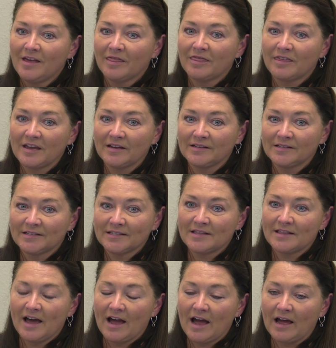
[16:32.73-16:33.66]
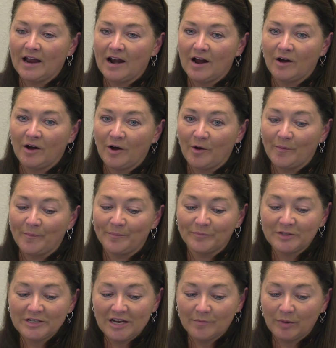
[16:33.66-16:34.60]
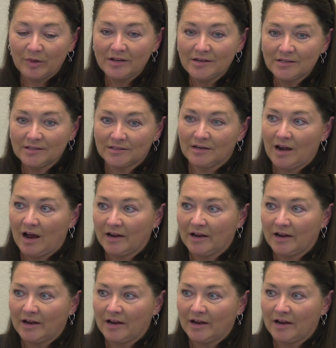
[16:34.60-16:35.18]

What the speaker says: things that take place in